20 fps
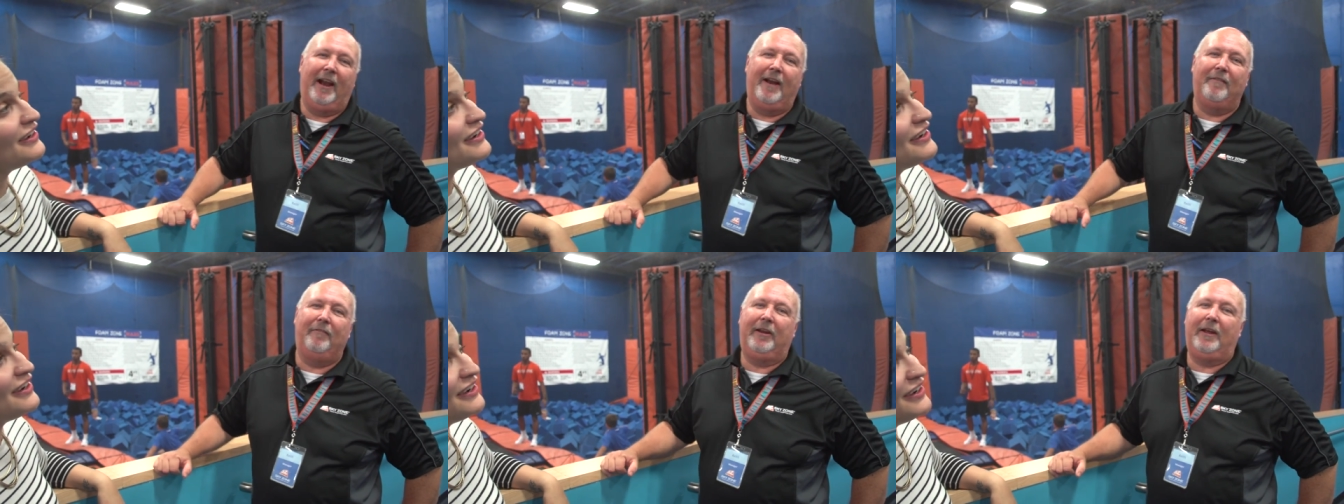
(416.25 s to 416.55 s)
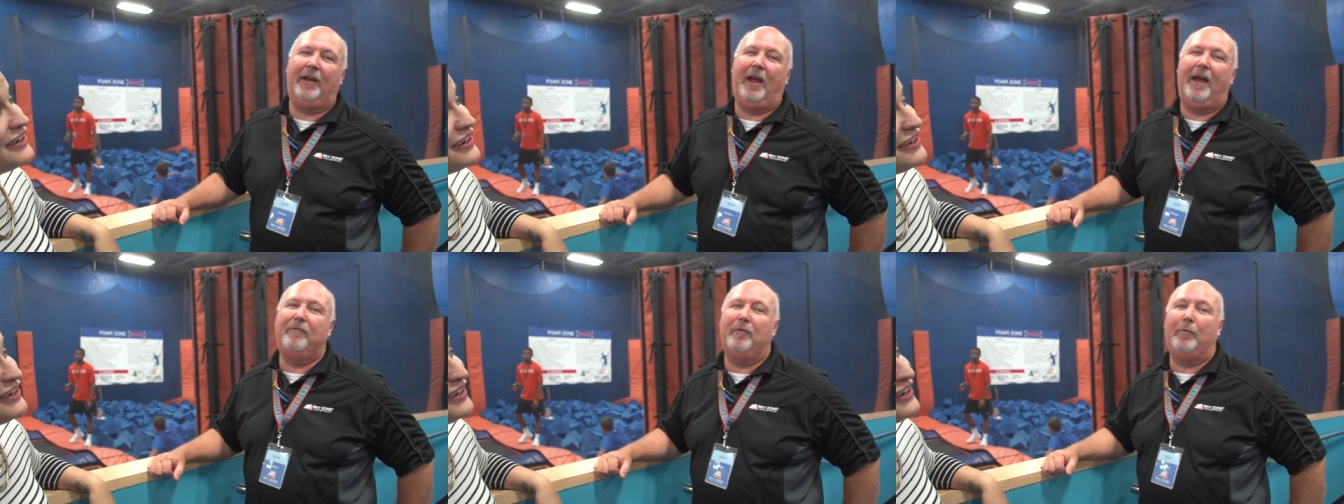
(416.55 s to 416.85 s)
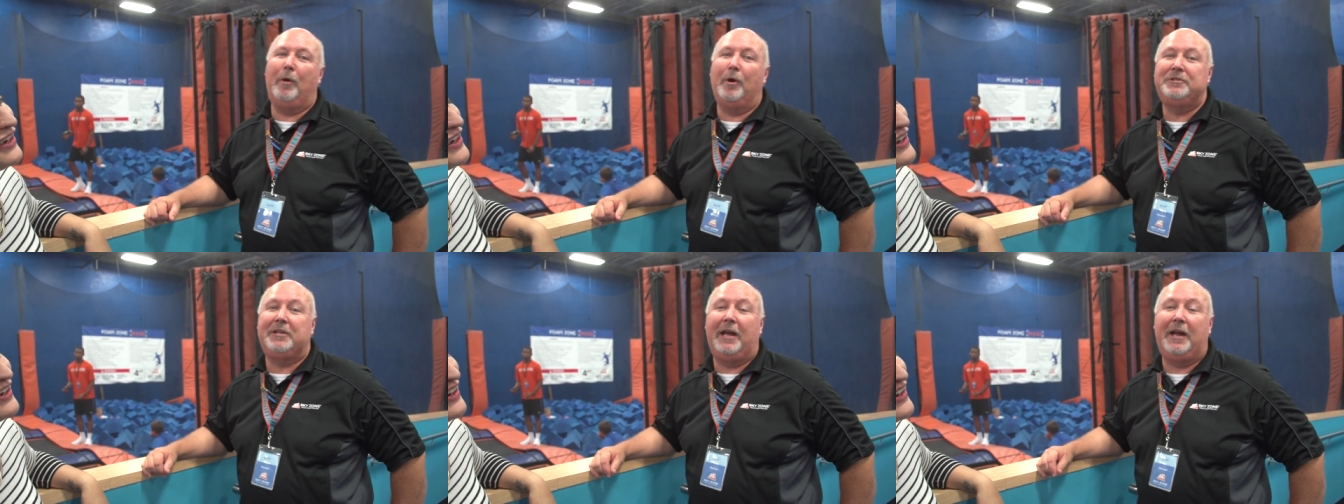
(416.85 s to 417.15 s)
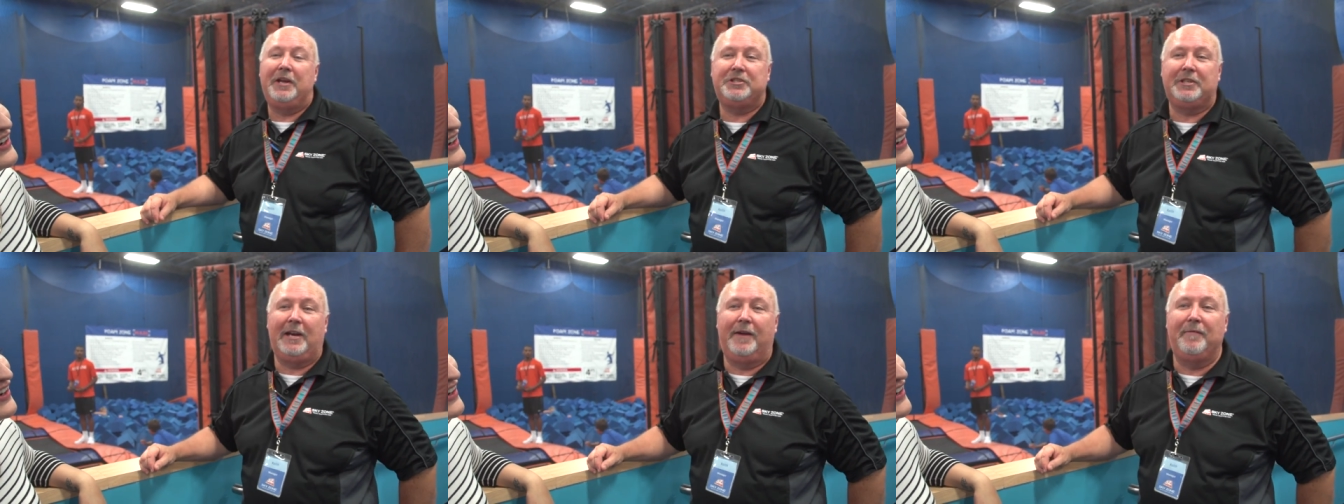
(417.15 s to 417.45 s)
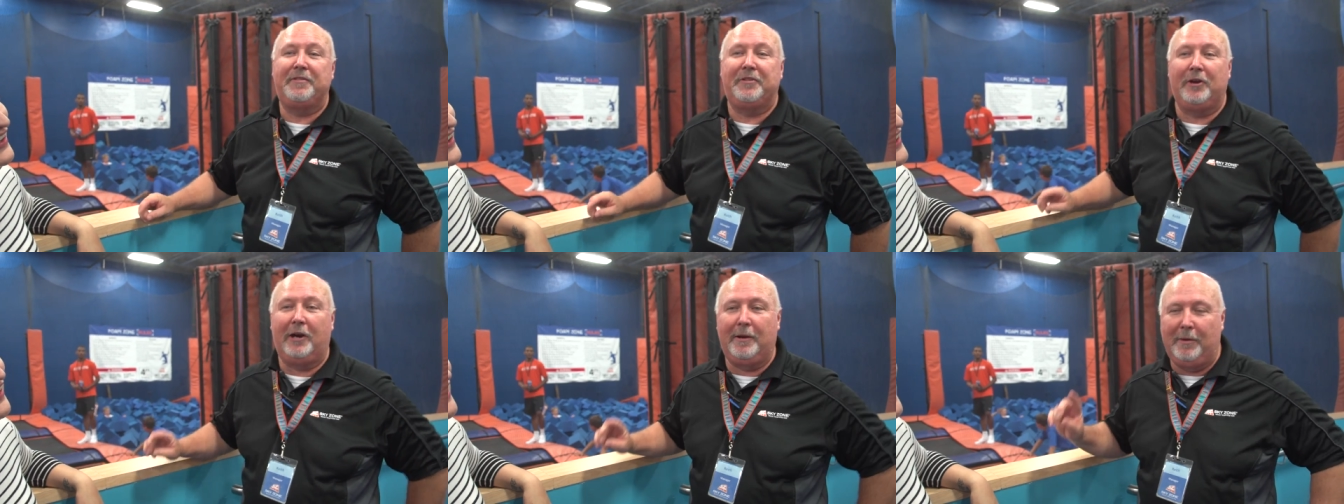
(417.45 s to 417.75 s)
it every, every rotation,
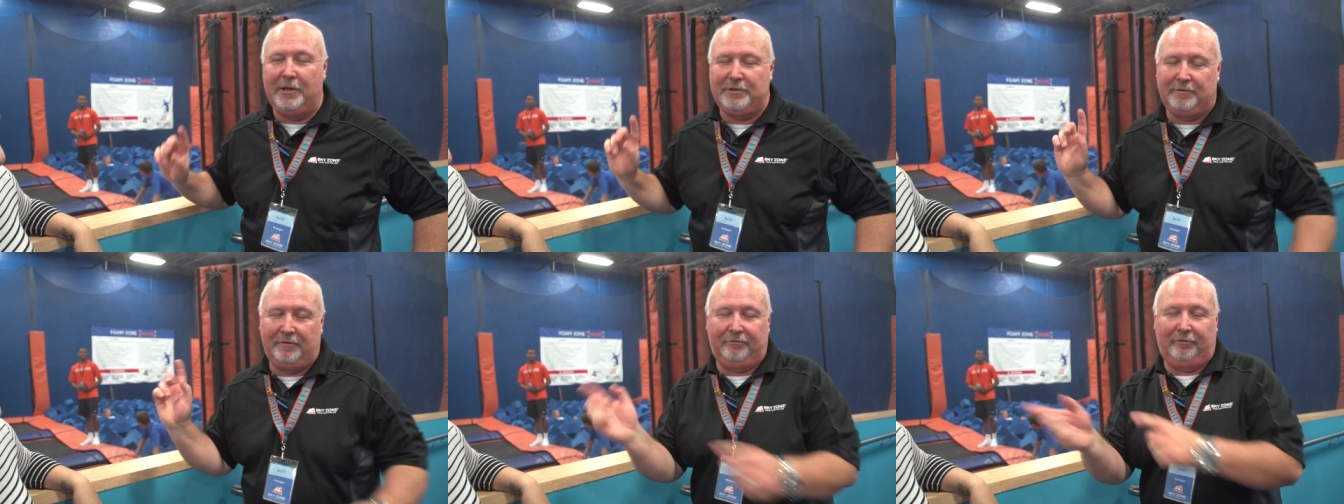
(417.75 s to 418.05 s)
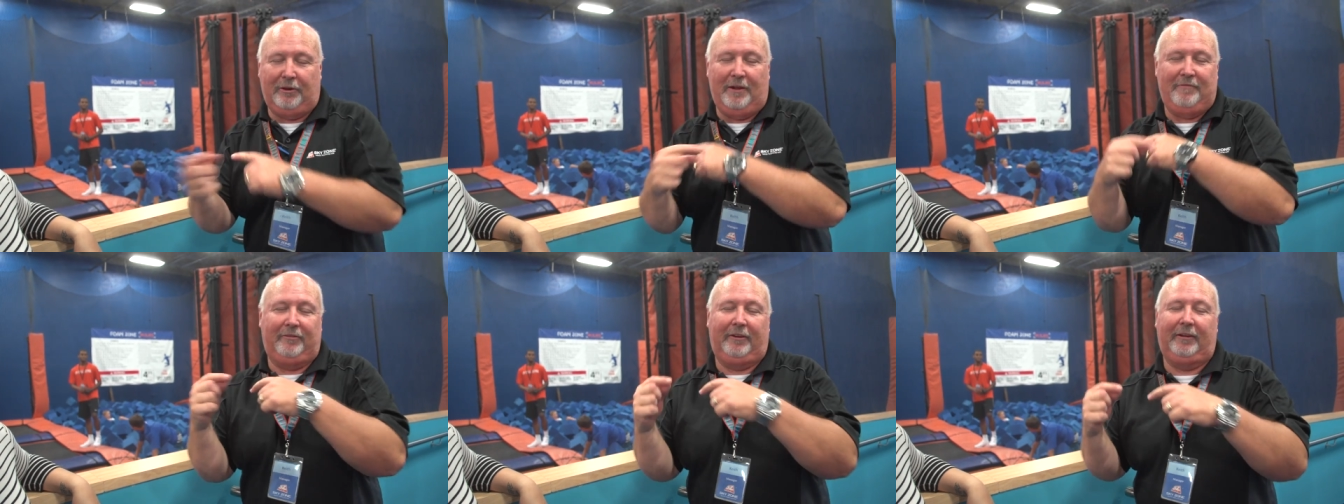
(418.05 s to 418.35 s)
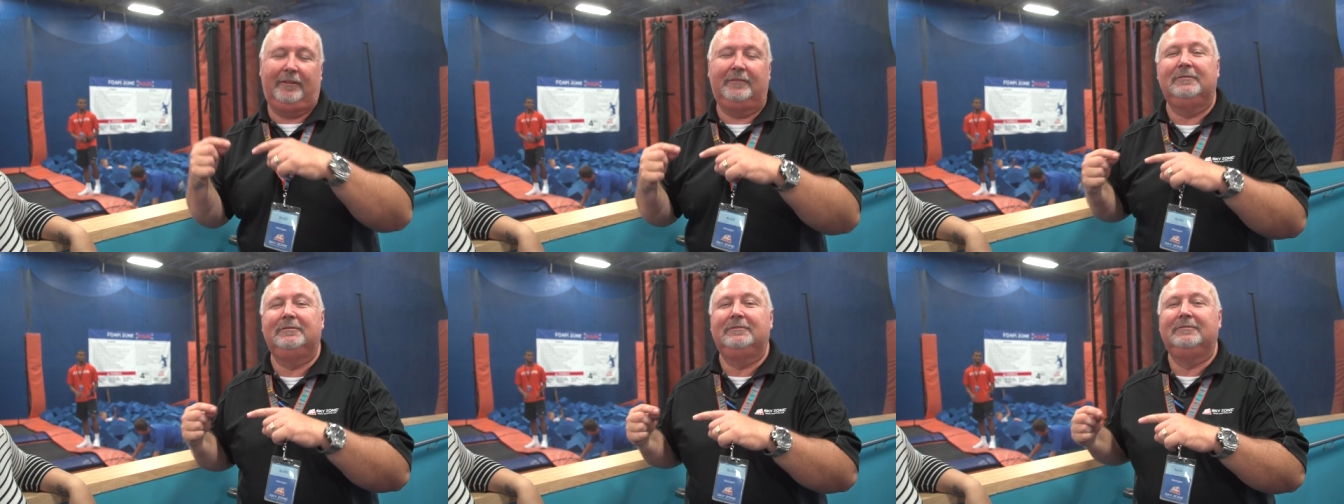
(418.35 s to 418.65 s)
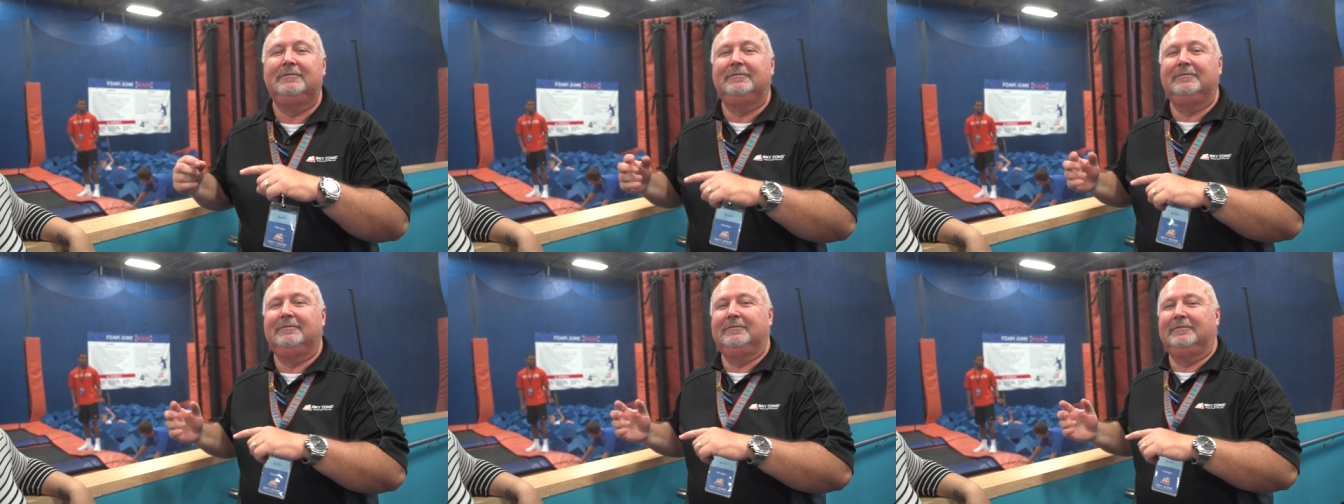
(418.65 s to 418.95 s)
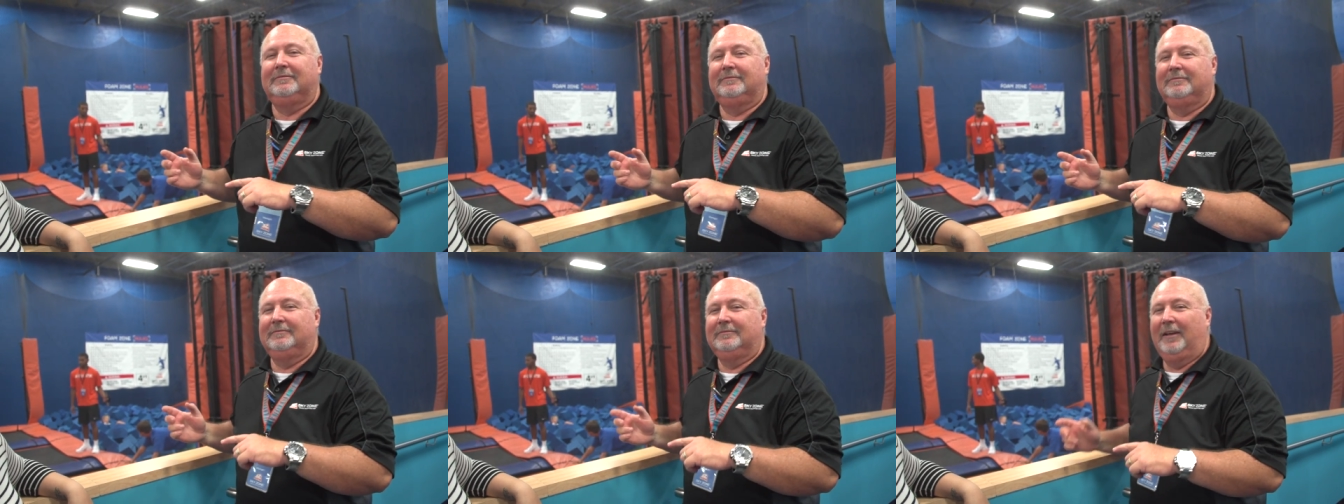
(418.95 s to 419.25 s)
every thirty minutes we fluff it.
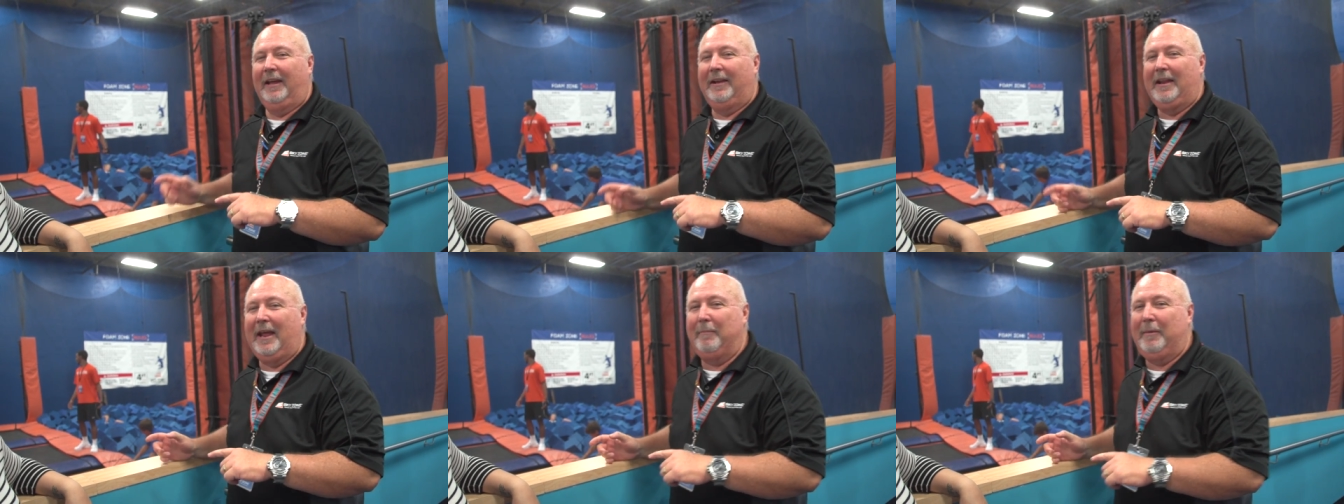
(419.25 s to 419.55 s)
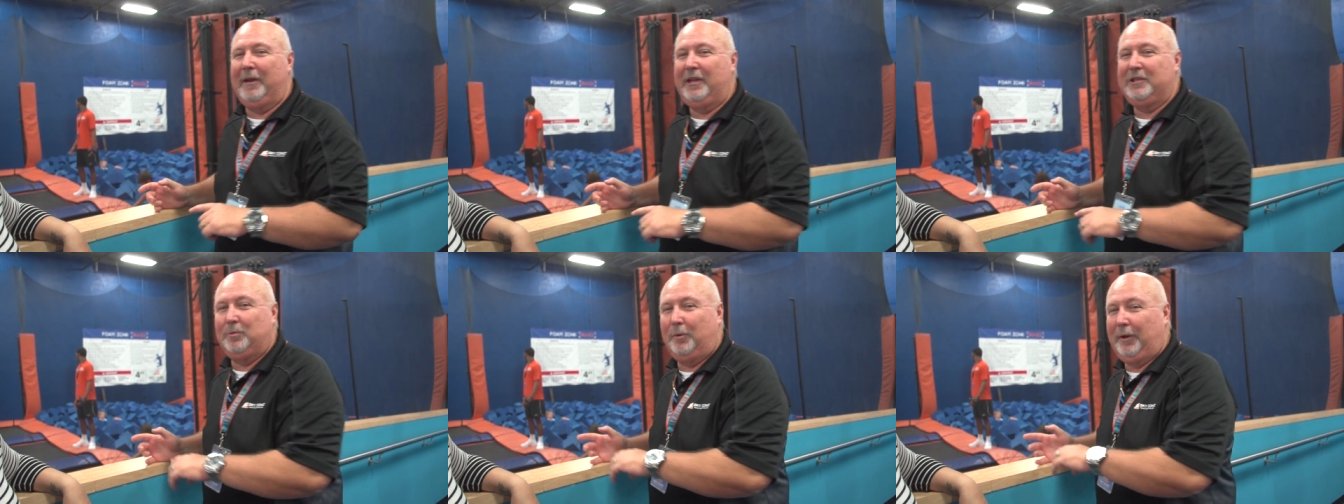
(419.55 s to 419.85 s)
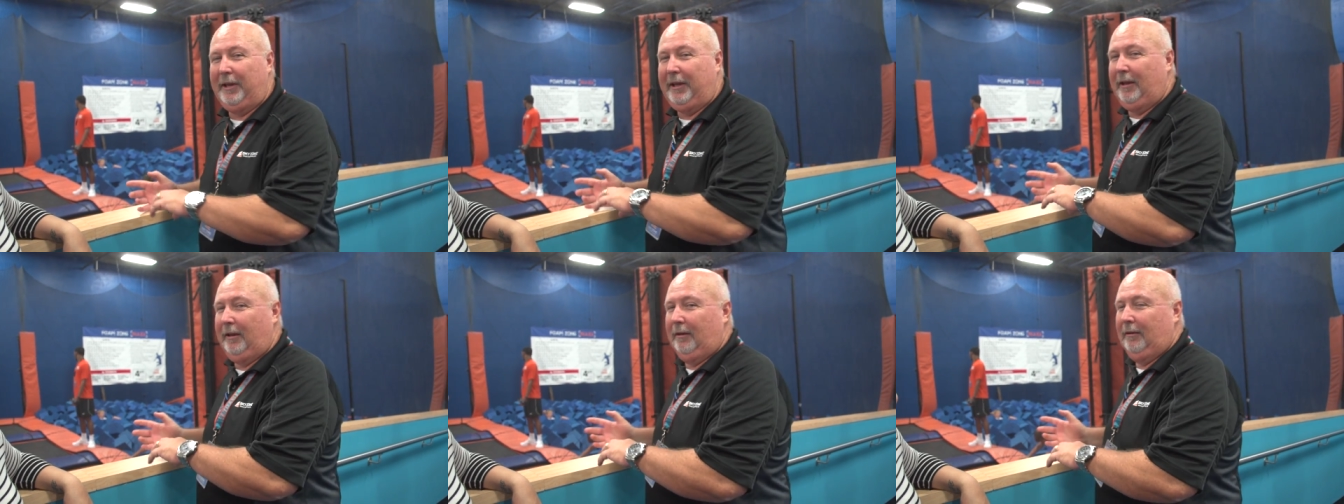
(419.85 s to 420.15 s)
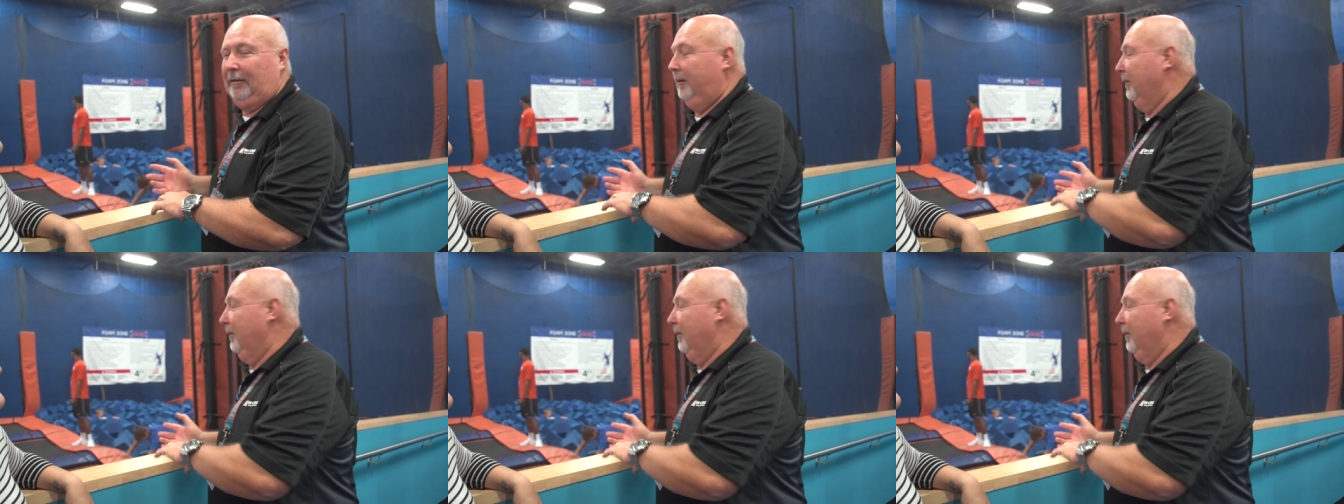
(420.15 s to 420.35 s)
And that means we